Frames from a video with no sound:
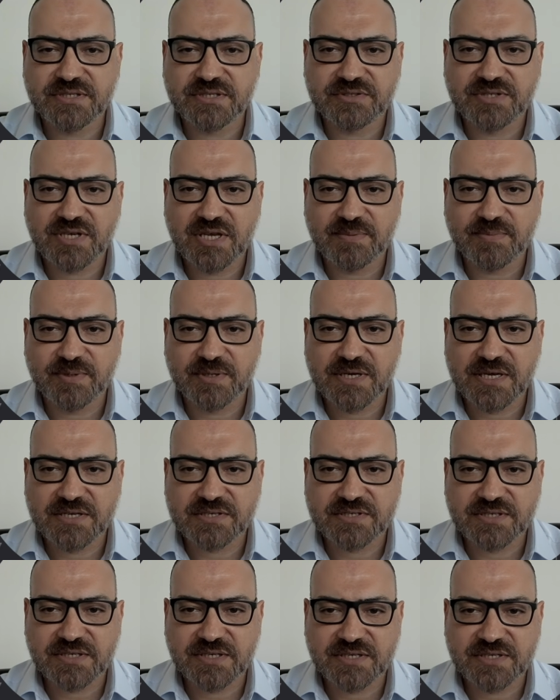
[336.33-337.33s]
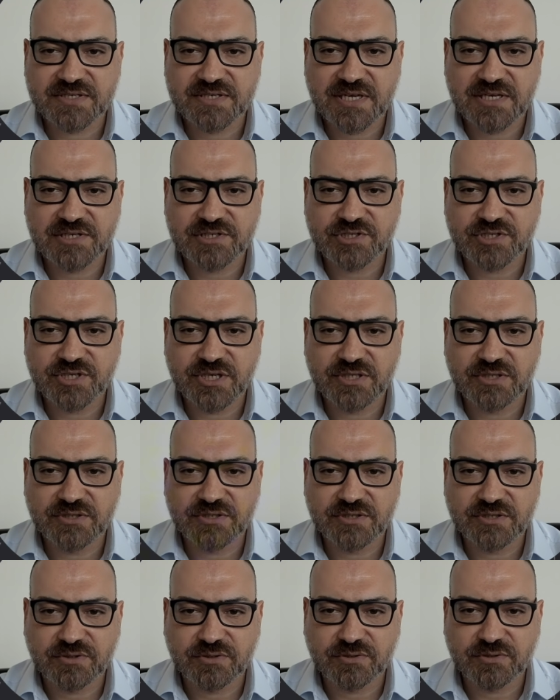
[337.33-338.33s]
table as an Excel
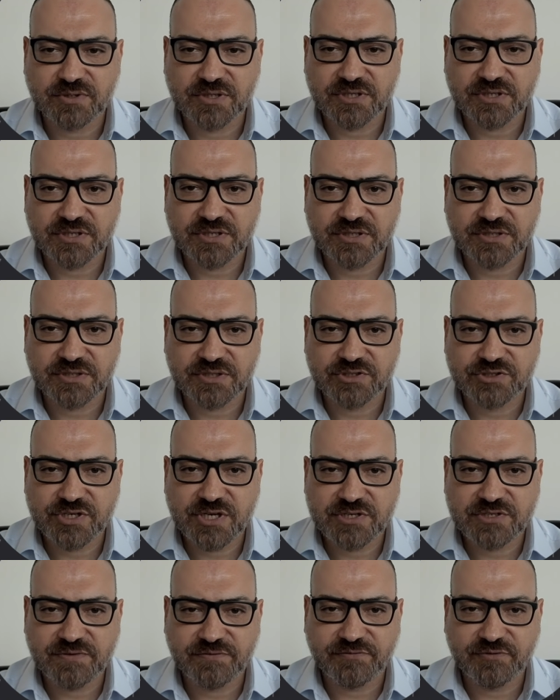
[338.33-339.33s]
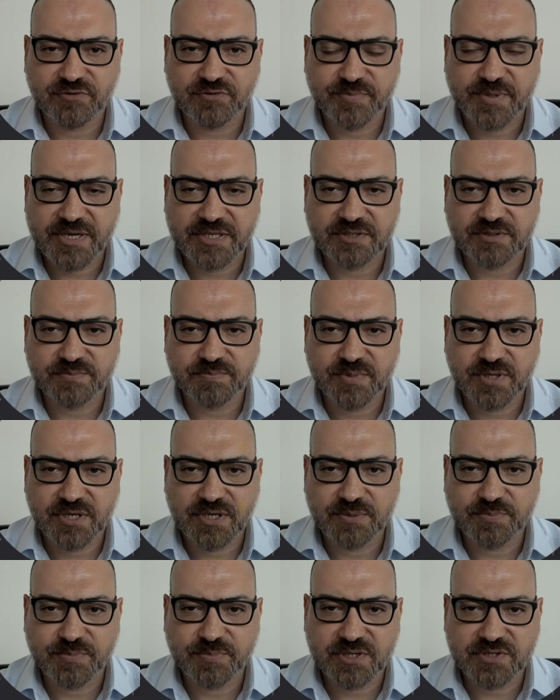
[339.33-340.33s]
sheet or in a JSON format
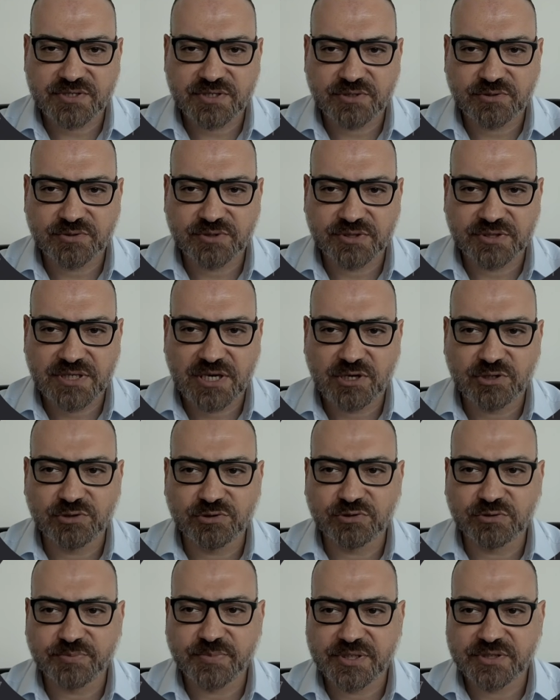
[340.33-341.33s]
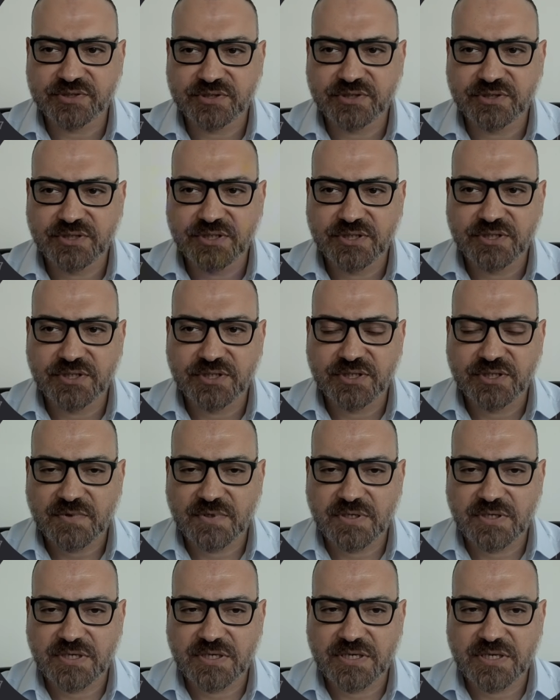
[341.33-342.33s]
by pressing on the download button.
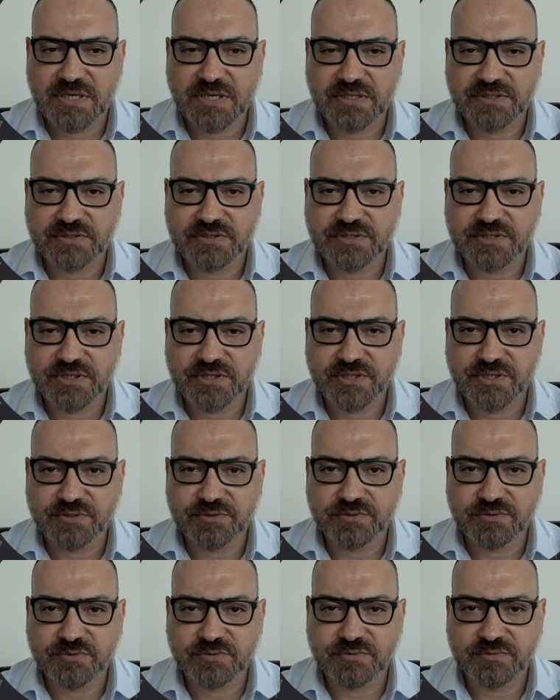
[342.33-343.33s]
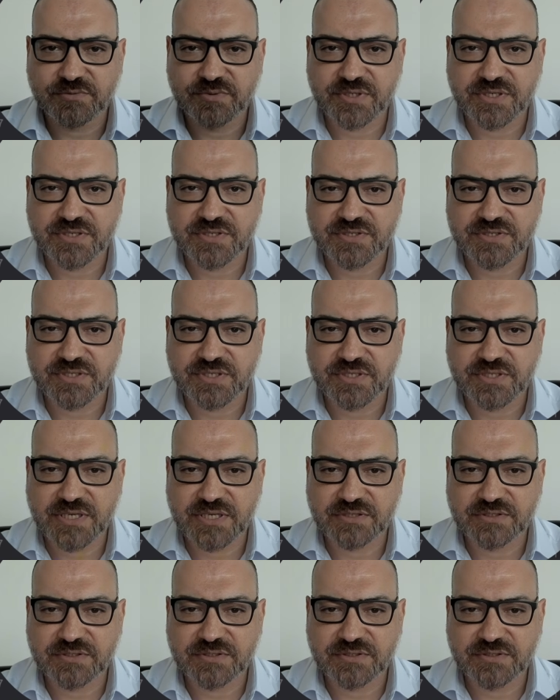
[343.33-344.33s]
And here we can see
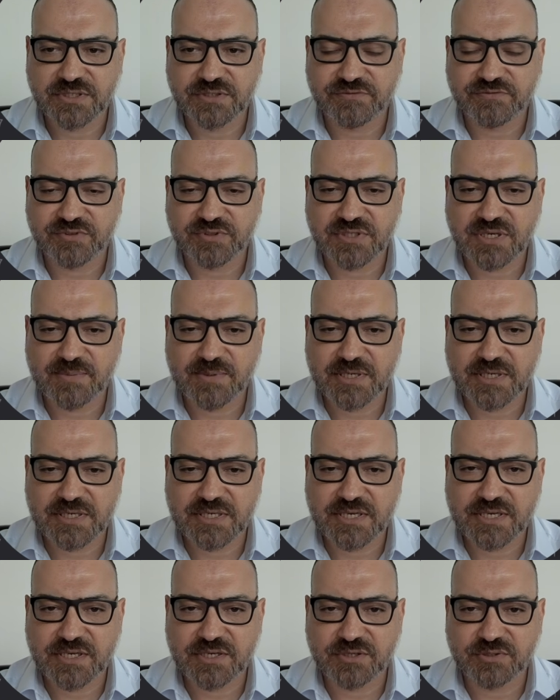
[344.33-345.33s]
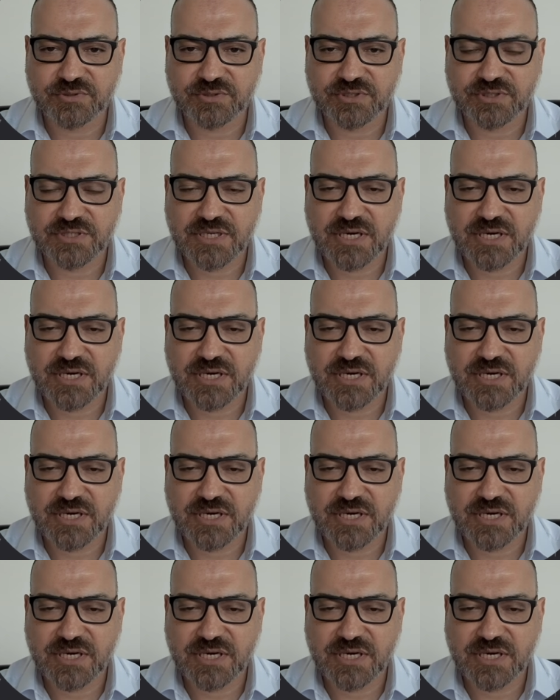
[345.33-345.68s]
that if we double click on the